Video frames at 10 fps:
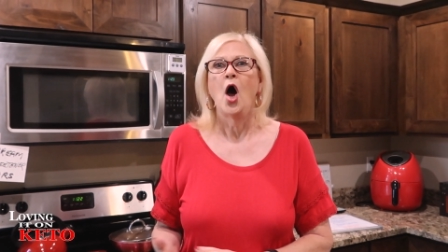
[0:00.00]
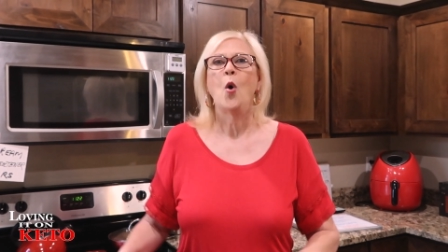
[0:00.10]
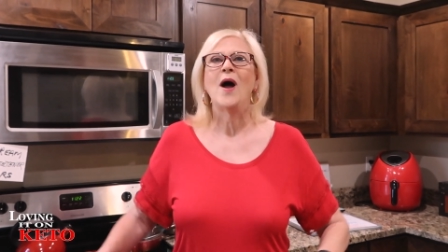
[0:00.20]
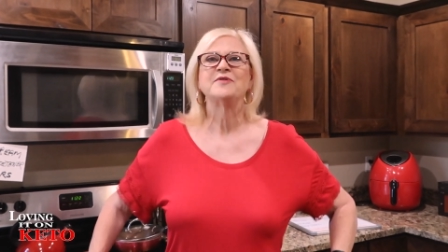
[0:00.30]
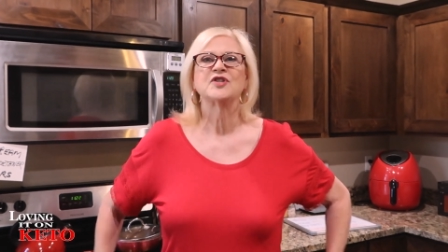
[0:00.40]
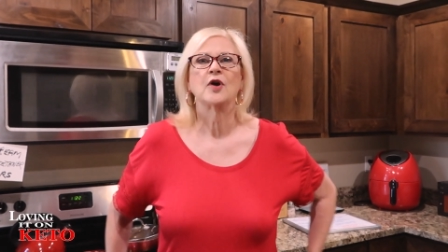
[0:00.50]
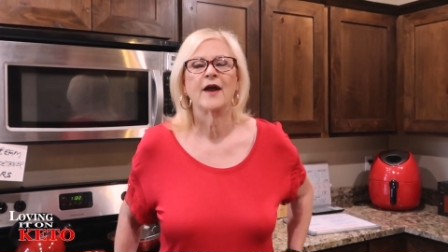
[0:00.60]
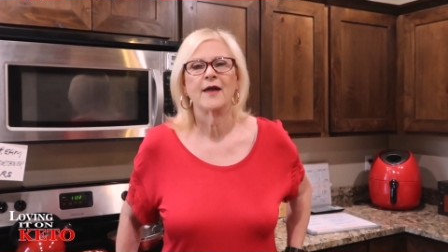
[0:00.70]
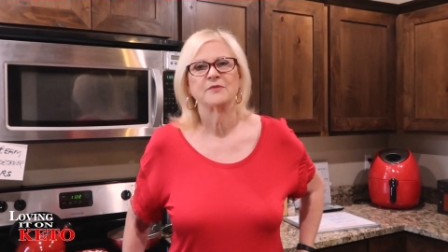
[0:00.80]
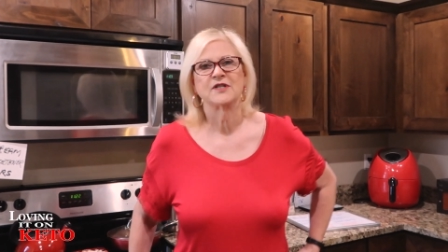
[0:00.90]
Oh, I'm
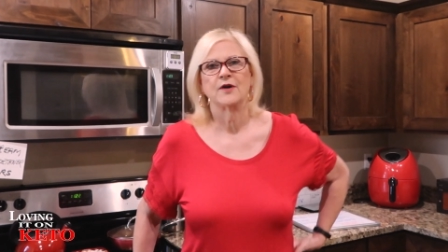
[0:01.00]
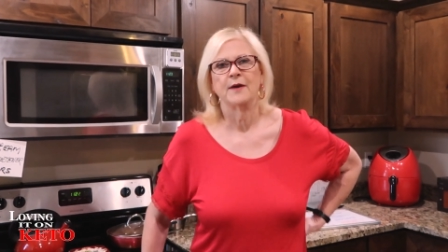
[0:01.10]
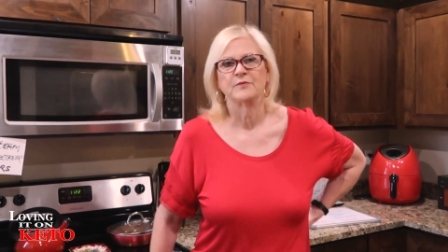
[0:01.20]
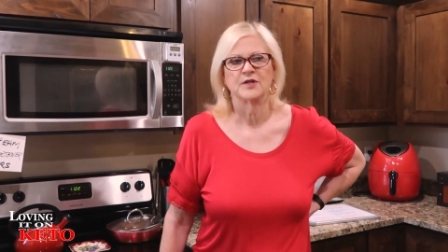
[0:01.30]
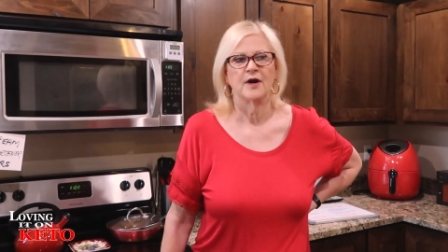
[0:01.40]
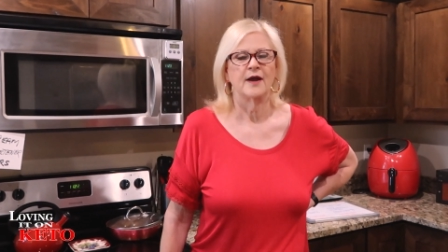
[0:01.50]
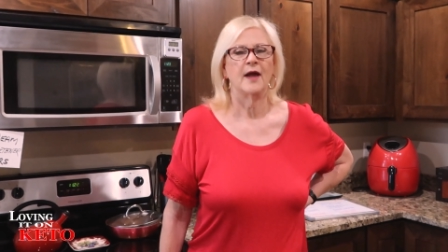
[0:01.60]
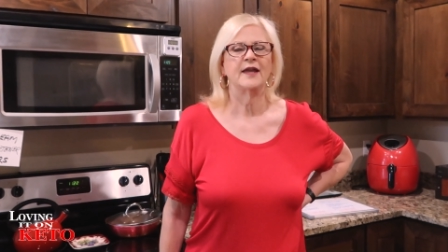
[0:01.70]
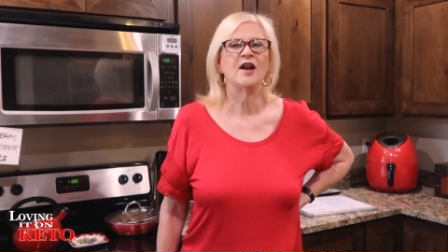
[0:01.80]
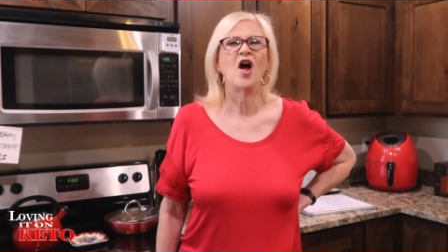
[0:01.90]
sorry, I'm sorry, I'm sorry.
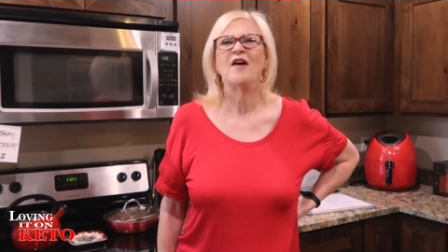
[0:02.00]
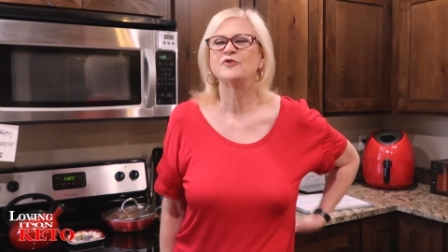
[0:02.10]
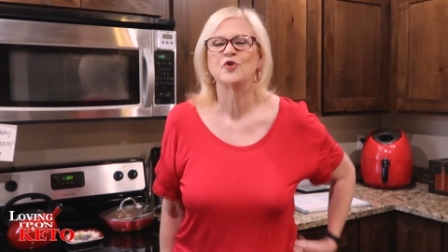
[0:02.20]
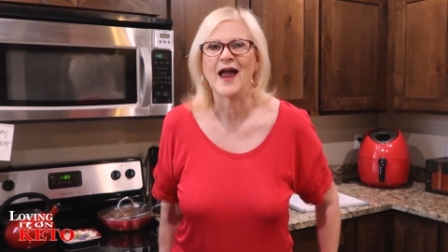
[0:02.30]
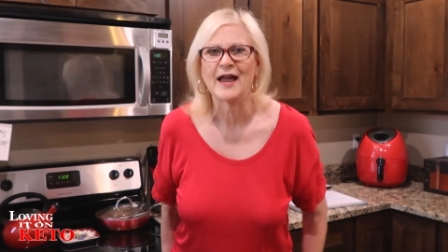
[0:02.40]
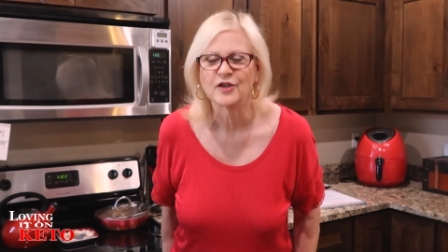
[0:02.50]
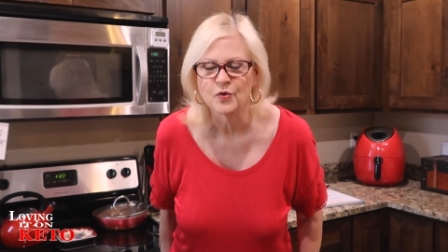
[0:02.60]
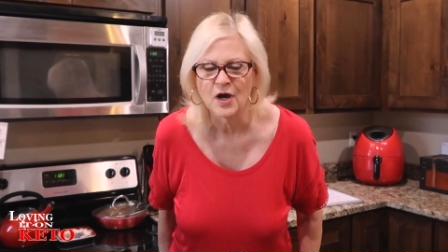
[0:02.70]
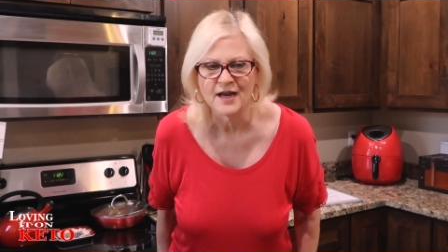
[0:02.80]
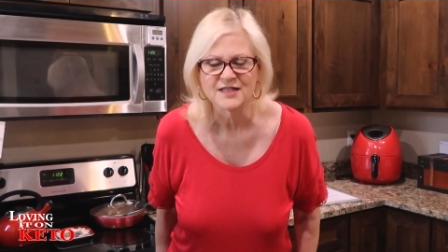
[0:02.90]
I get off track,
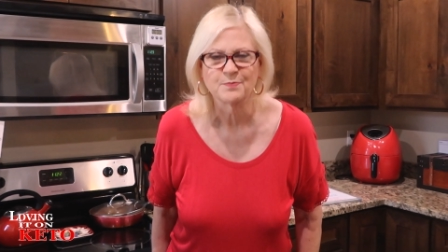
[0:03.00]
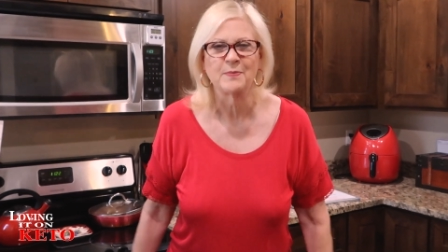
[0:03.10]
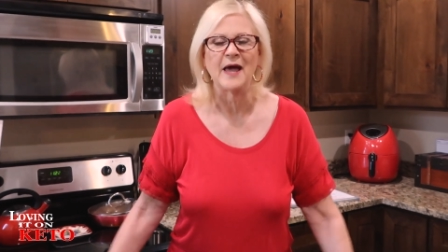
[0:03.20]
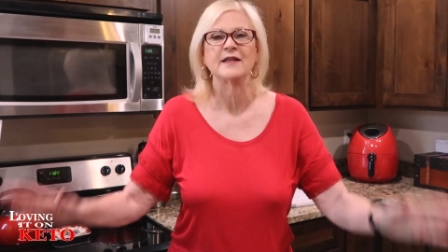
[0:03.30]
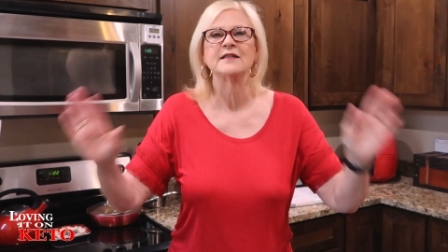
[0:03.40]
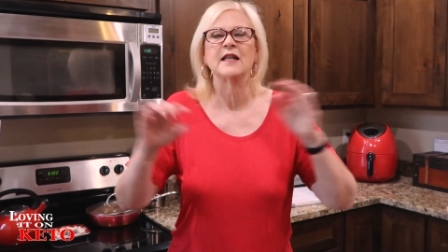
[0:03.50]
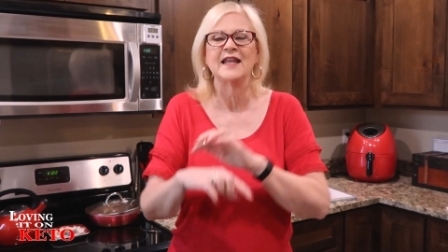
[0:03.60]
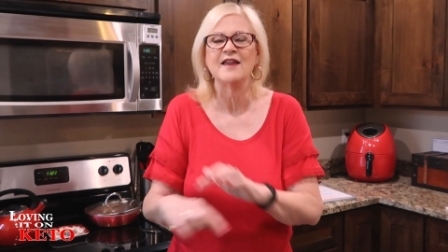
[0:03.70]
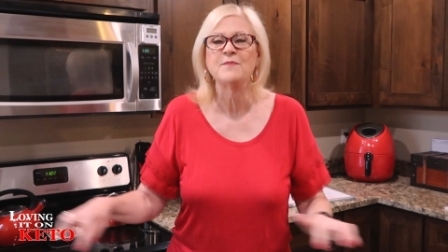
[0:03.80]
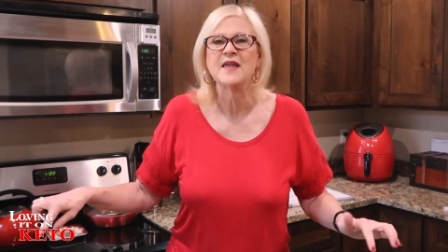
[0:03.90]
you guys. But
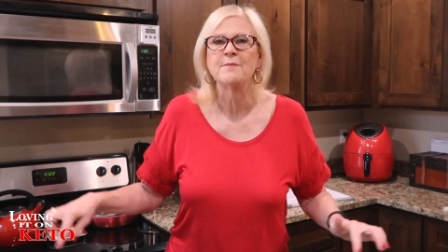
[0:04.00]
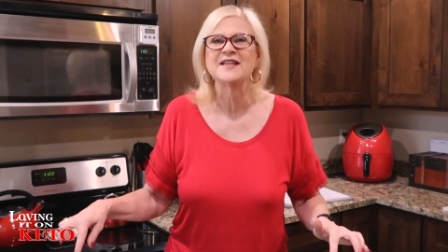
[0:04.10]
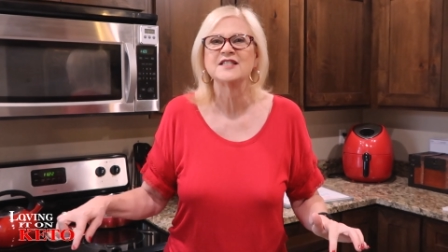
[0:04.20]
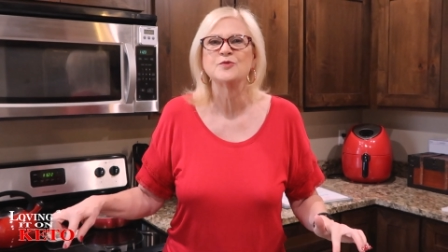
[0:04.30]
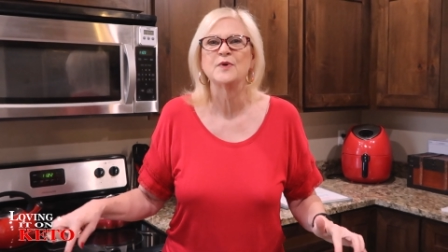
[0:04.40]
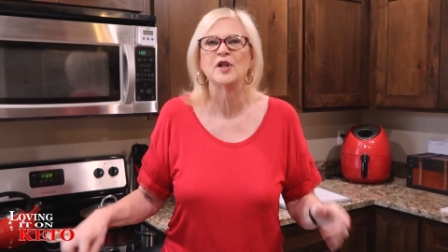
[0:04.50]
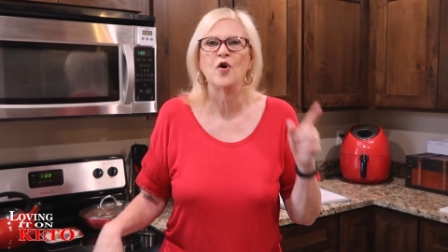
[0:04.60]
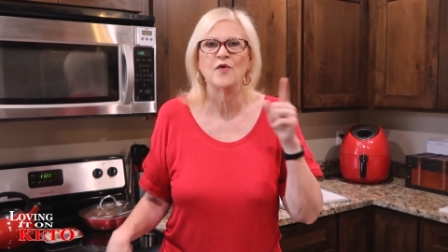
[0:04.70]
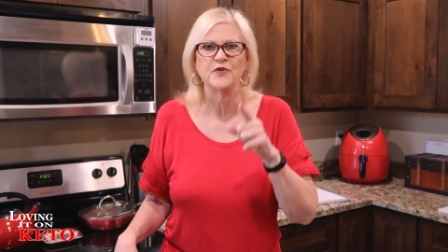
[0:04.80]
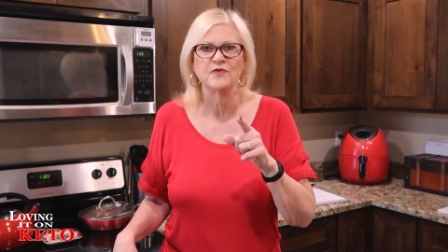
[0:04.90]
leave me a message
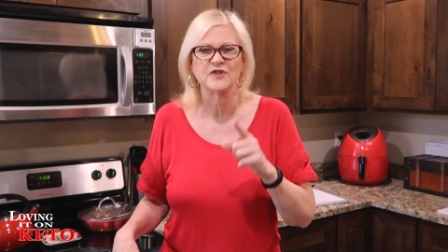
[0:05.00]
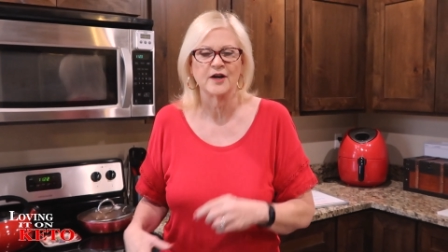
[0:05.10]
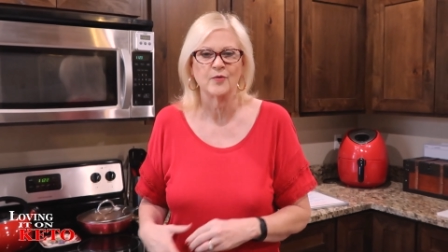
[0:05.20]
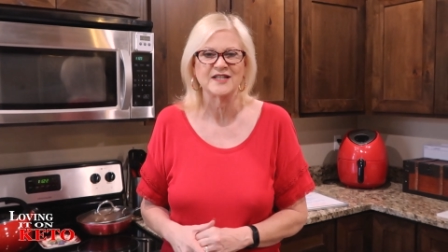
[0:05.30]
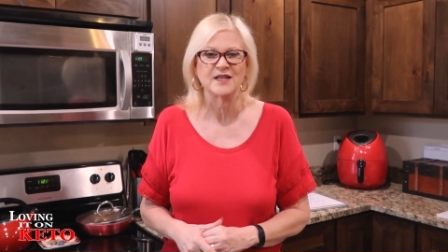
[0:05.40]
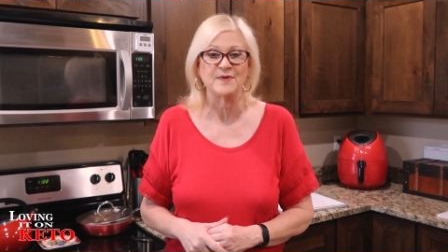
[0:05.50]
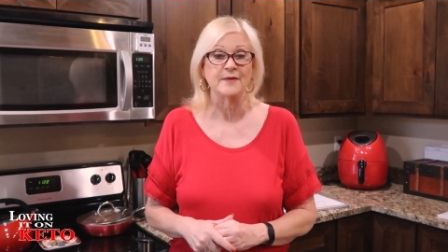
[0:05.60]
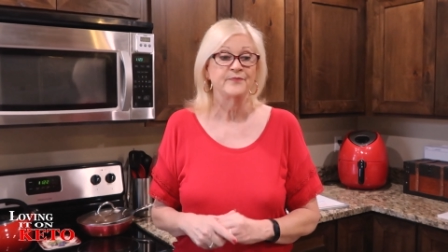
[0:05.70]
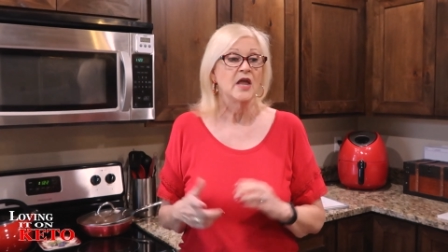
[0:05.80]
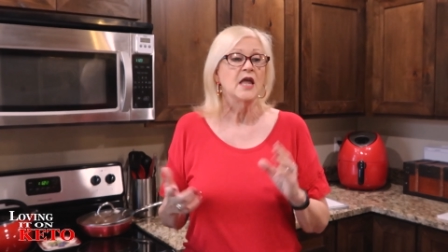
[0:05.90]
below if you've done a recipe.